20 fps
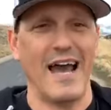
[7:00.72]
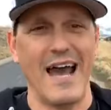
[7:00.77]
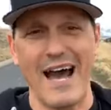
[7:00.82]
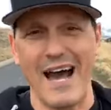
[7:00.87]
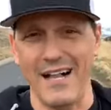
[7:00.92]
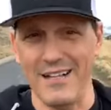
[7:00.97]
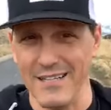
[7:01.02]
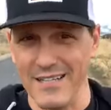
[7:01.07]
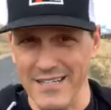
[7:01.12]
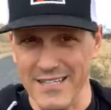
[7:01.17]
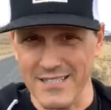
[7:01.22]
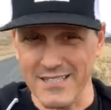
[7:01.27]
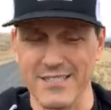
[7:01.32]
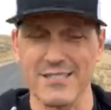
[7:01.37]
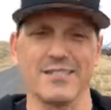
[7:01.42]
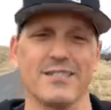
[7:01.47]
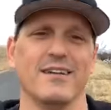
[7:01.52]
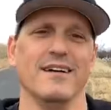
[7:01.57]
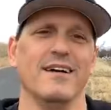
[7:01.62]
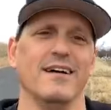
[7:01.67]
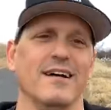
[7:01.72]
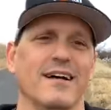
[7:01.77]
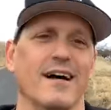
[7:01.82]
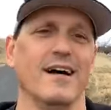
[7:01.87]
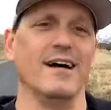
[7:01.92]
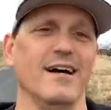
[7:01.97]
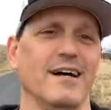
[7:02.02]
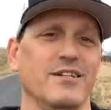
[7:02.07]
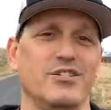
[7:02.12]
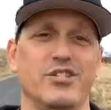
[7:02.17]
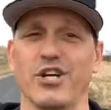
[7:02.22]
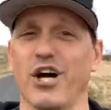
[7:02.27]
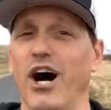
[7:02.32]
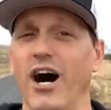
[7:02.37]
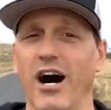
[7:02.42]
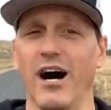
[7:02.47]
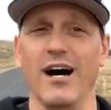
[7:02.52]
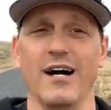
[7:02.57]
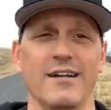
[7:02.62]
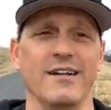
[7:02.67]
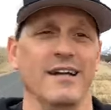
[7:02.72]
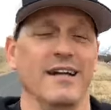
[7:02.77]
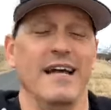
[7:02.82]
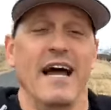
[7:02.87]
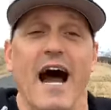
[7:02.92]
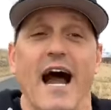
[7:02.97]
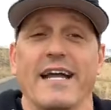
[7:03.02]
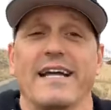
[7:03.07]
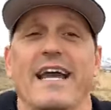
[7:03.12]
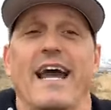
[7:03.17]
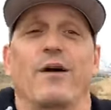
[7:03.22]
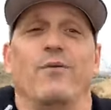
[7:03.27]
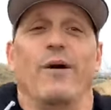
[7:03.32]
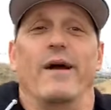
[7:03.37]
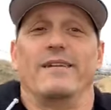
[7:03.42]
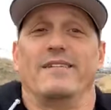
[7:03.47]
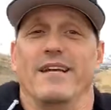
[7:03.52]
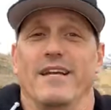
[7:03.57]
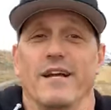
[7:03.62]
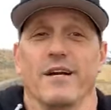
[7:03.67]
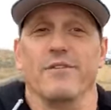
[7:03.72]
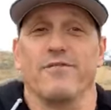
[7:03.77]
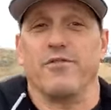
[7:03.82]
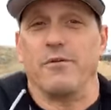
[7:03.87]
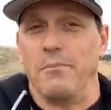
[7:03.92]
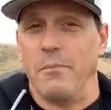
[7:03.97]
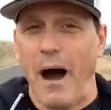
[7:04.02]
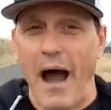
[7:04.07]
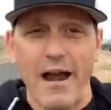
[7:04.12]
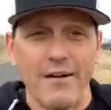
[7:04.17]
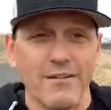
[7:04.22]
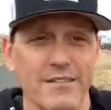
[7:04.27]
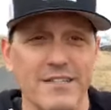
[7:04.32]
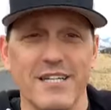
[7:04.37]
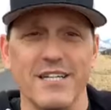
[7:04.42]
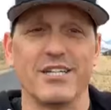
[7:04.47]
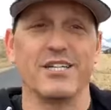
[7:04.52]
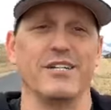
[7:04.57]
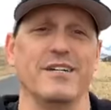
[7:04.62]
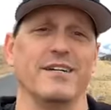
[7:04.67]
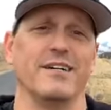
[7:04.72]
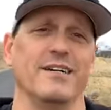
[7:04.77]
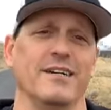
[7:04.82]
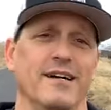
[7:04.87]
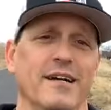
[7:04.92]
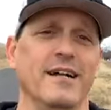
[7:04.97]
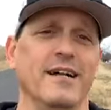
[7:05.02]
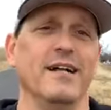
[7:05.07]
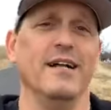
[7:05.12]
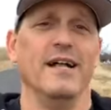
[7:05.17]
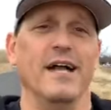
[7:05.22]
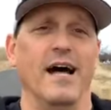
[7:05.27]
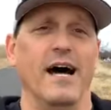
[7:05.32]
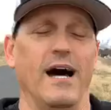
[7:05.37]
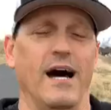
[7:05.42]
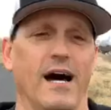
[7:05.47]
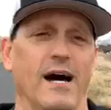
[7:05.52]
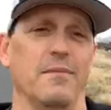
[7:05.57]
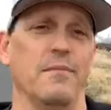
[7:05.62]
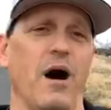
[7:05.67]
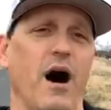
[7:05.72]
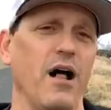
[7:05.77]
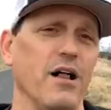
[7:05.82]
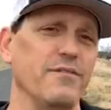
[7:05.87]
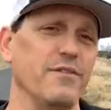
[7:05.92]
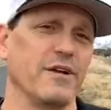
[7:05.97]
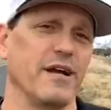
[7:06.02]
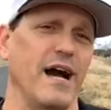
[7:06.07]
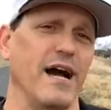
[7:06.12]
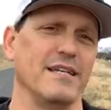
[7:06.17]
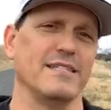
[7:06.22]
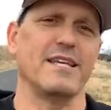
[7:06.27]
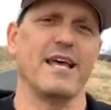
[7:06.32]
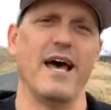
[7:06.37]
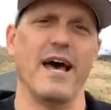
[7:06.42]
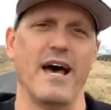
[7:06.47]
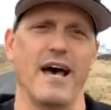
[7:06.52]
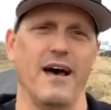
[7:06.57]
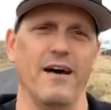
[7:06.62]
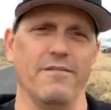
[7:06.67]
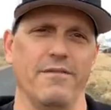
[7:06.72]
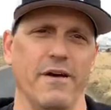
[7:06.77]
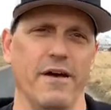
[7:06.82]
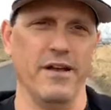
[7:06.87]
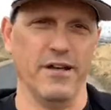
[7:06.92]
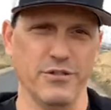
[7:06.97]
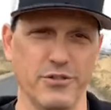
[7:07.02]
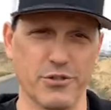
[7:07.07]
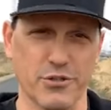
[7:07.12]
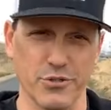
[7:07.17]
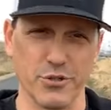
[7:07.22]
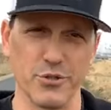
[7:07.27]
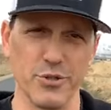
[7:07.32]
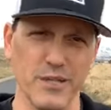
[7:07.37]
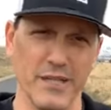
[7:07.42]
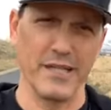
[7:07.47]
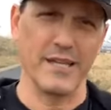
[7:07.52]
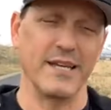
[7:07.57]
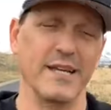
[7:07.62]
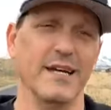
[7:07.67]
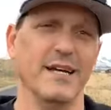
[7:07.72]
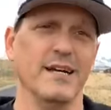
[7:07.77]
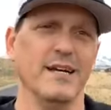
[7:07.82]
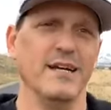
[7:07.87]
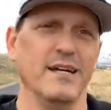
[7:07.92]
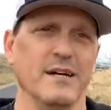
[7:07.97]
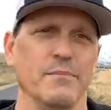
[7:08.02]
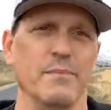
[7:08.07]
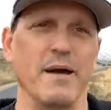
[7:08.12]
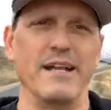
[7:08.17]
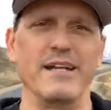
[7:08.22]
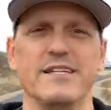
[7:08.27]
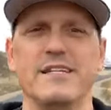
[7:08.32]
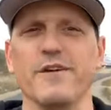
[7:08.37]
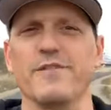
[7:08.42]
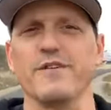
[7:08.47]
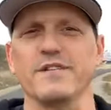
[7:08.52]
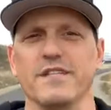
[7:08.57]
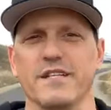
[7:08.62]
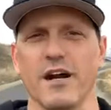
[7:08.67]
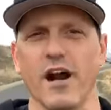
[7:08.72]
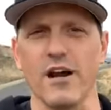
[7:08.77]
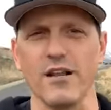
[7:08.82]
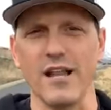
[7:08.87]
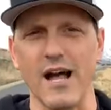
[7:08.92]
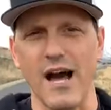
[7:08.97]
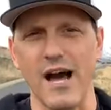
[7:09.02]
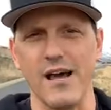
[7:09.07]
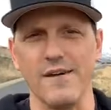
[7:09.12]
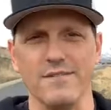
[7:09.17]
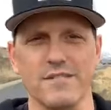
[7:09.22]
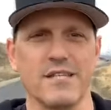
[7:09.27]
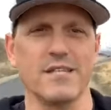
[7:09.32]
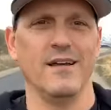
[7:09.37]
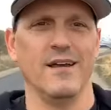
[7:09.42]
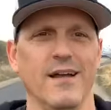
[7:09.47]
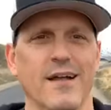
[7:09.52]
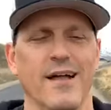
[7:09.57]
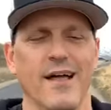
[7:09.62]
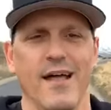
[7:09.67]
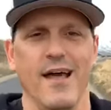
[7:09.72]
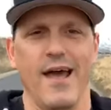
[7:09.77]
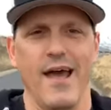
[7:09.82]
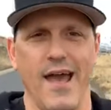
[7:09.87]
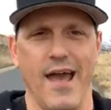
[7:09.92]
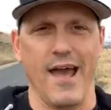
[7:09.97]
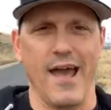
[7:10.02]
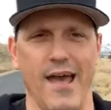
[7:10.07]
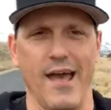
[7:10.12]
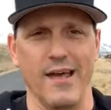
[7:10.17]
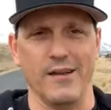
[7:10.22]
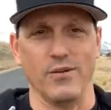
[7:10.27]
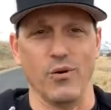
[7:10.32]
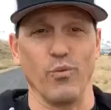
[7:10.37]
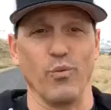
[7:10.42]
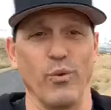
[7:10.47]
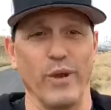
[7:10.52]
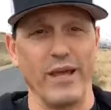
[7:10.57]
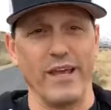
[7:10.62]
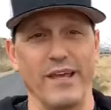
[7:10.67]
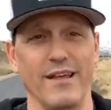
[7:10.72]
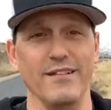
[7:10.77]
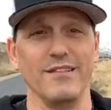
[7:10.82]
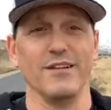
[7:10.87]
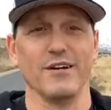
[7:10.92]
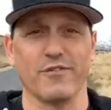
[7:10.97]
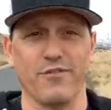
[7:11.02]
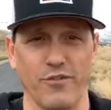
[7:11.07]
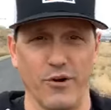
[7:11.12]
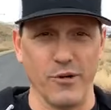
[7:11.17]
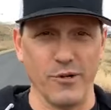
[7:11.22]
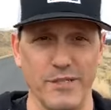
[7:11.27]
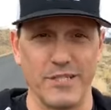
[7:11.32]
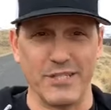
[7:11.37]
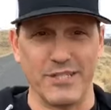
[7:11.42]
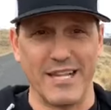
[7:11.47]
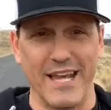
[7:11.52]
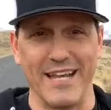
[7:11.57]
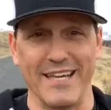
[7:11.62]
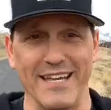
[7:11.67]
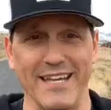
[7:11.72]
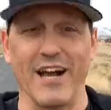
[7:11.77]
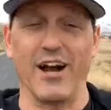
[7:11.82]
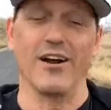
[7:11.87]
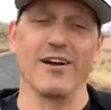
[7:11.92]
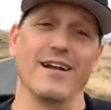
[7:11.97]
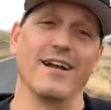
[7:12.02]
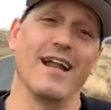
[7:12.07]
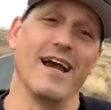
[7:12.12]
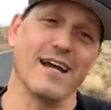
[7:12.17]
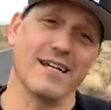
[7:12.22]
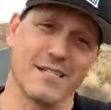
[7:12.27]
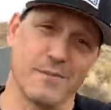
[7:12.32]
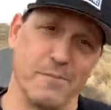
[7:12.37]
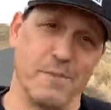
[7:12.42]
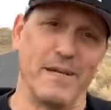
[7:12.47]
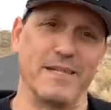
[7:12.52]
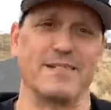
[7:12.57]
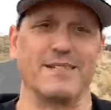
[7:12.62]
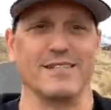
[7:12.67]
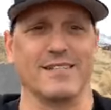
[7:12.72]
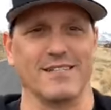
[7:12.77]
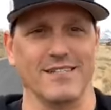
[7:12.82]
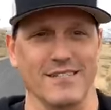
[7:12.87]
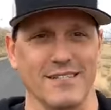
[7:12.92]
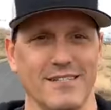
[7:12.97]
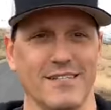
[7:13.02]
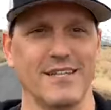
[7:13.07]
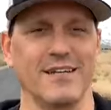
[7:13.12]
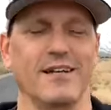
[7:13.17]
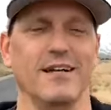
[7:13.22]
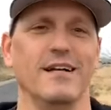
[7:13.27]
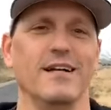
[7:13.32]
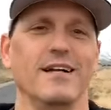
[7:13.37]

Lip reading: Alex, John. I can't wait to hear from Myron this year. All of you guys have truly made a difference in our lives, and we look forward to taking our next businesses